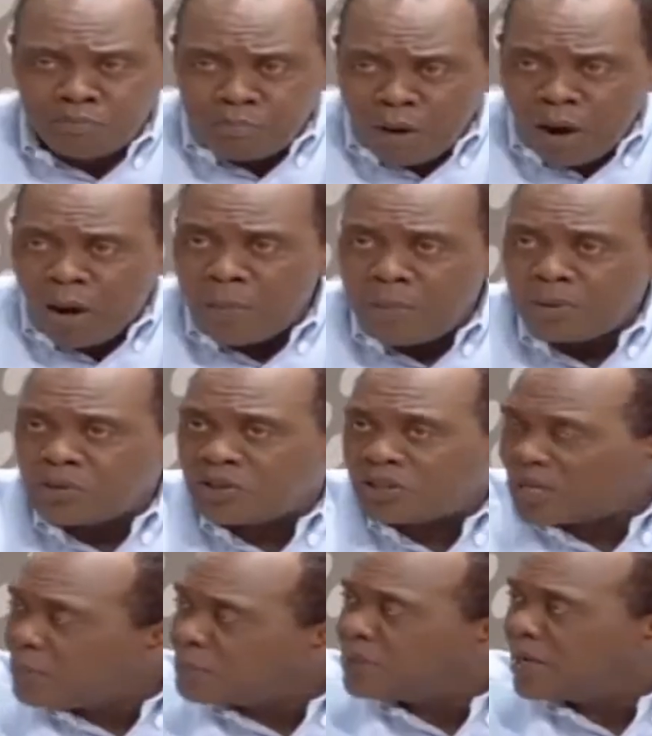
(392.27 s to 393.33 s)
Bob
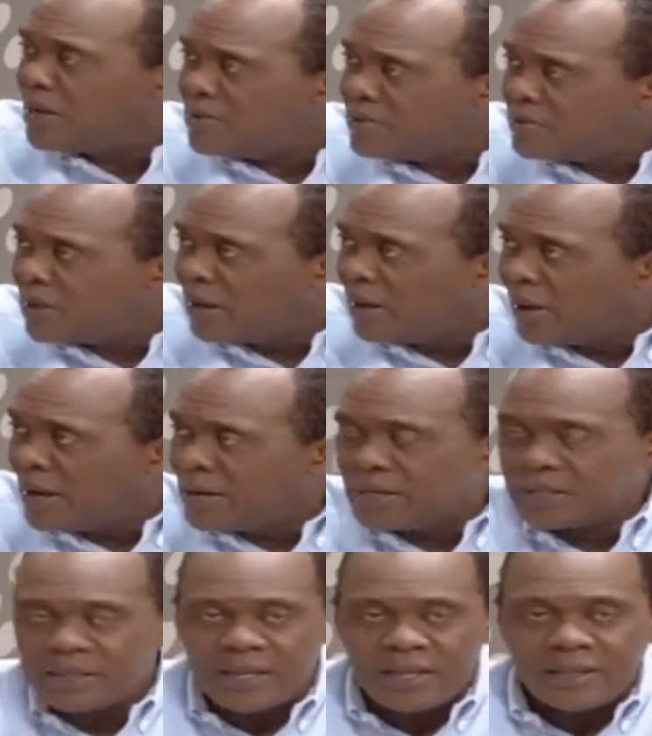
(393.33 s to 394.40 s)
stepped in there and he
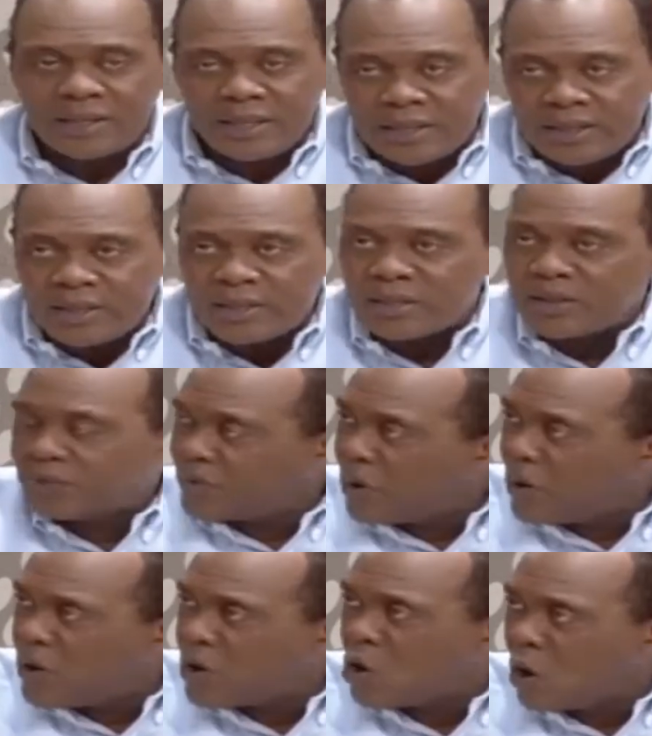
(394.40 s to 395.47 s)
says, this is
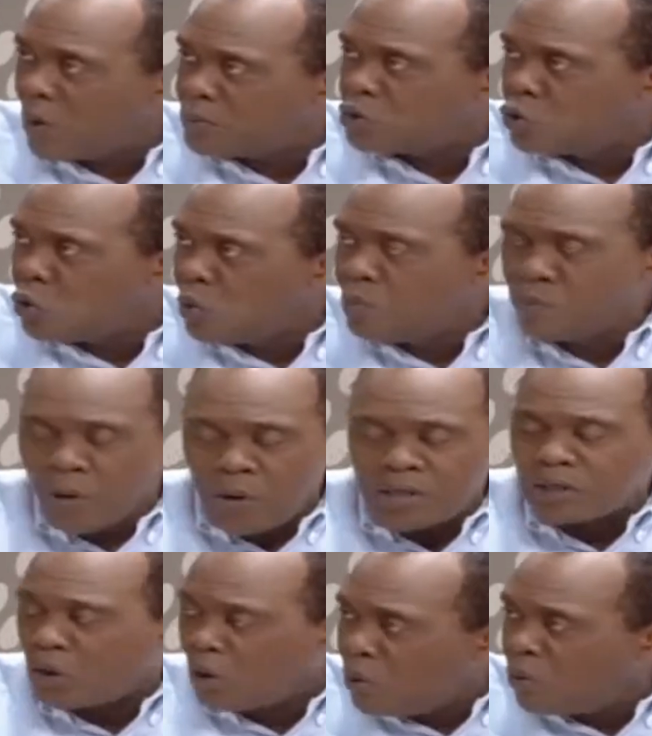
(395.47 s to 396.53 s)
Safaricom
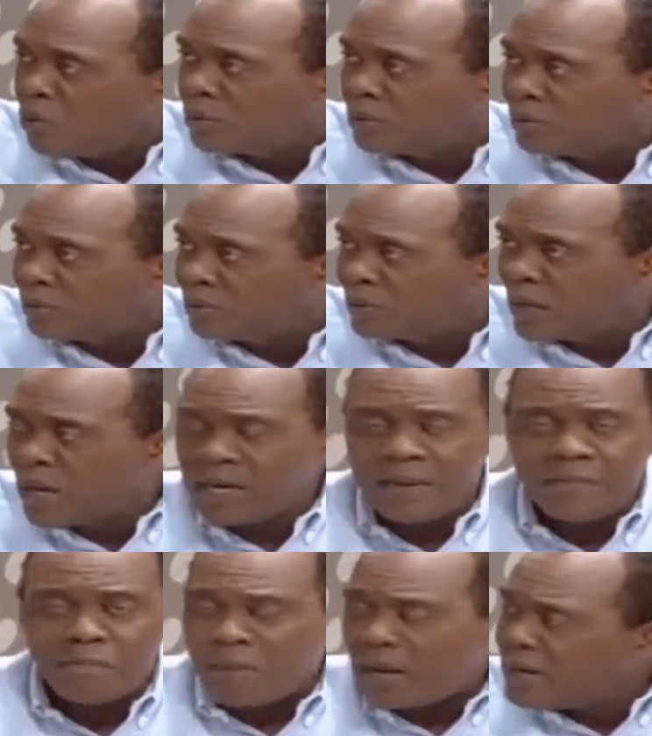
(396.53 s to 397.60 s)
2.0. And
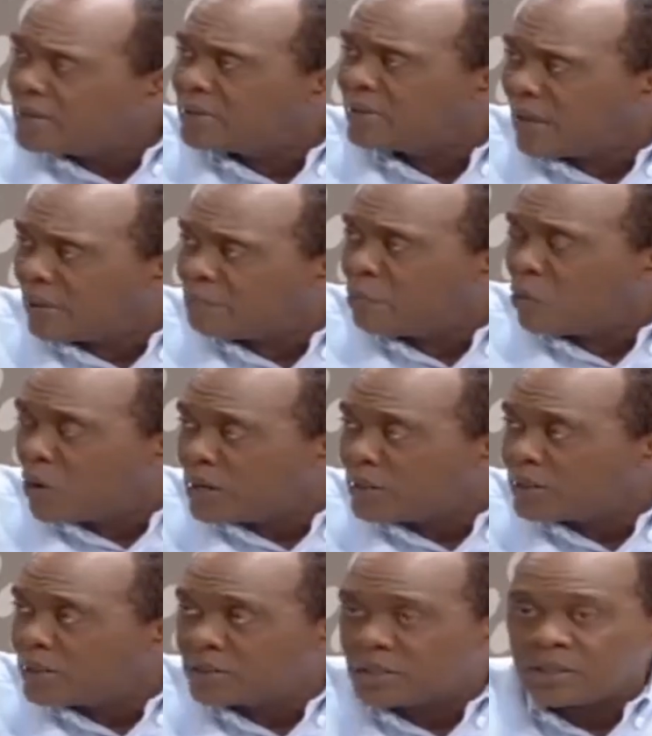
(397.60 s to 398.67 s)
he made it that
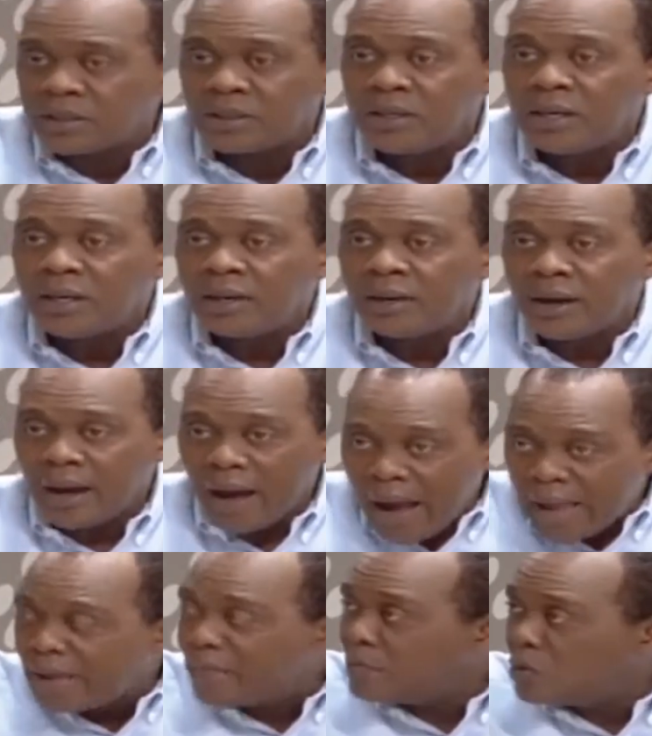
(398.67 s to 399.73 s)
point. He says,
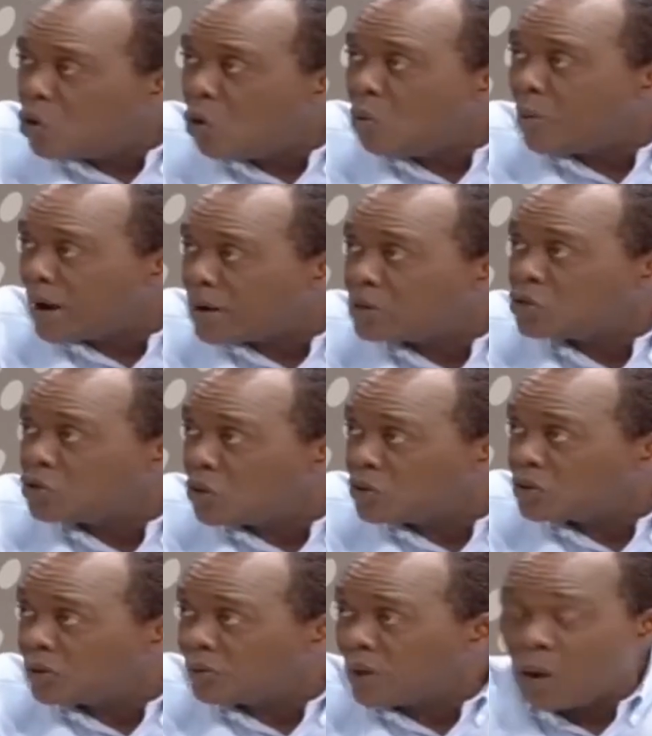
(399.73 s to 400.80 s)
I am no Michael
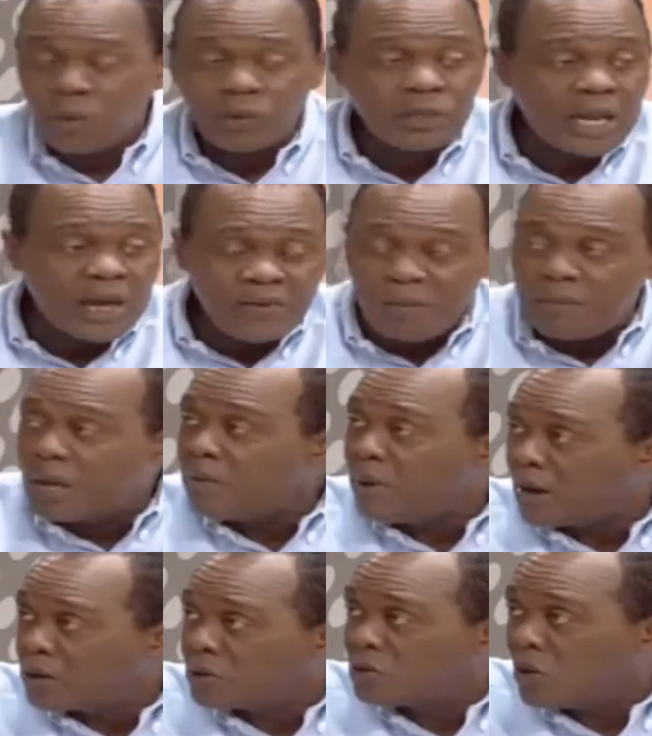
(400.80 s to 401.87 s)
Joseph. I will never be
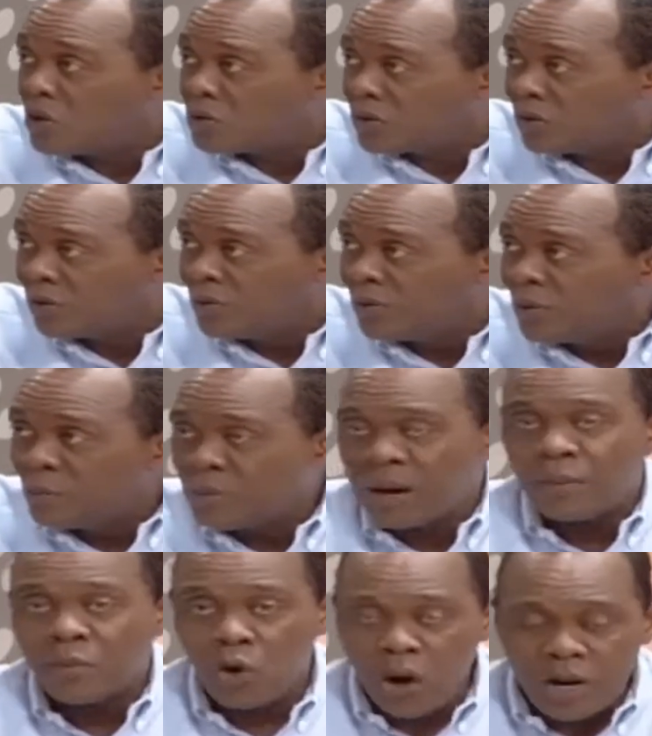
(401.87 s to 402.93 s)
Michael Joseph, but
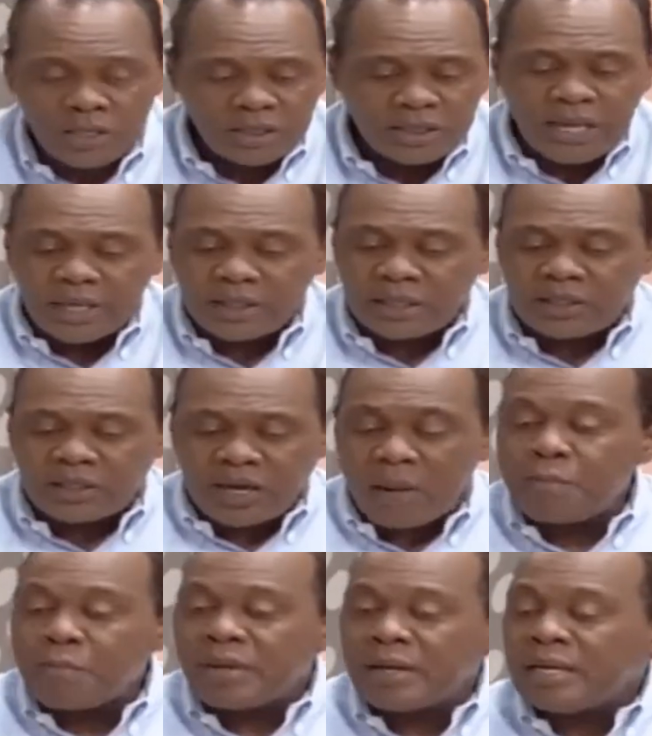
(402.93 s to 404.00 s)
I'm going to take this
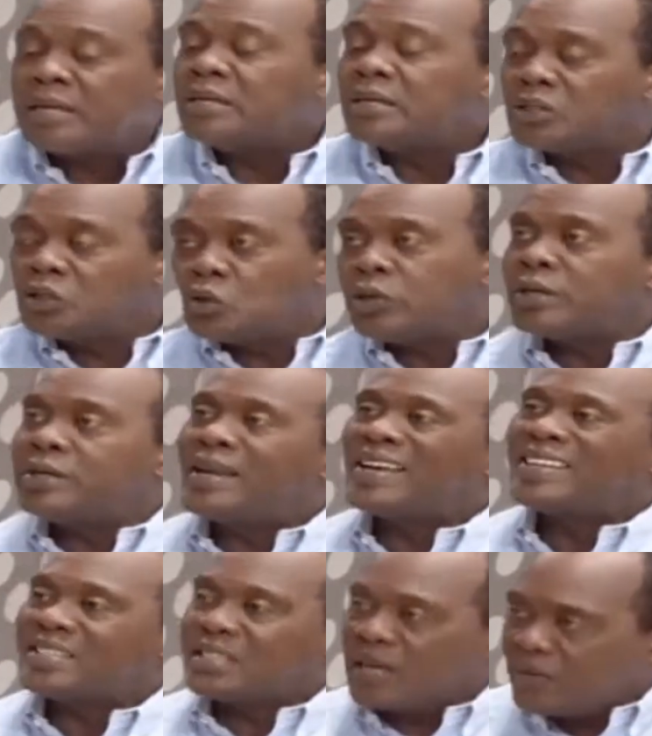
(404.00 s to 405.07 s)
company to the
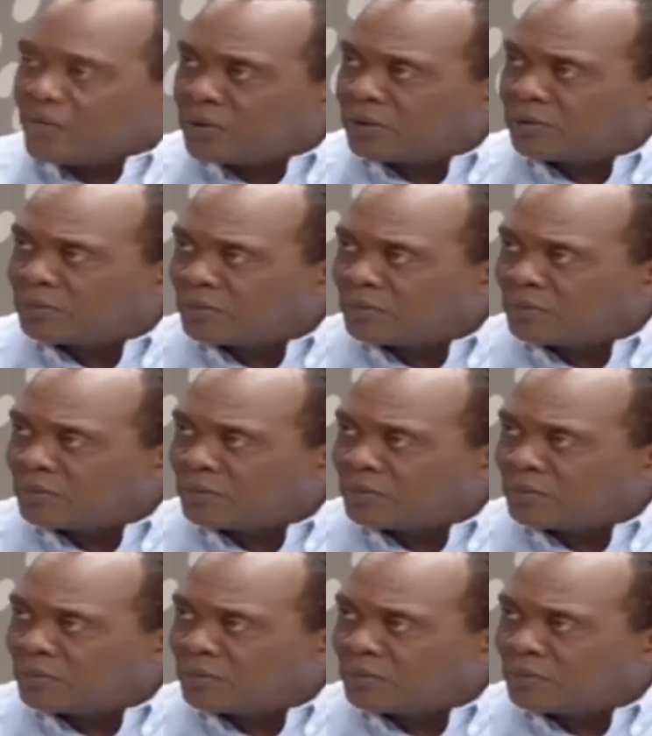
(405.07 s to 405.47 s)
next level.